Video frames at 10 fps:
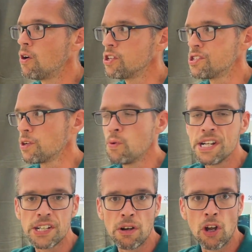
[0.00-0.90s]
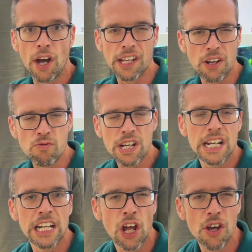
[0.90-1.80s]
using window light, you know,
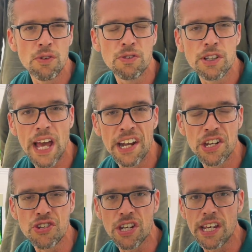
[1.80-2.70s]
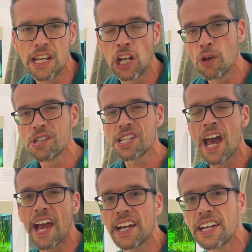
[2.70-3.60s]
really low energy, low
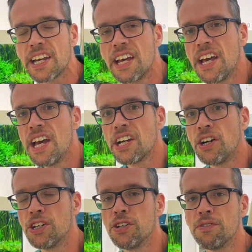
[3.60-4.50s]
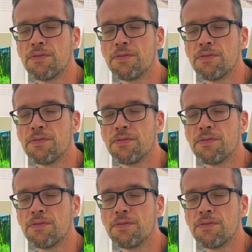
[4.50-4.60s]
tech kind of,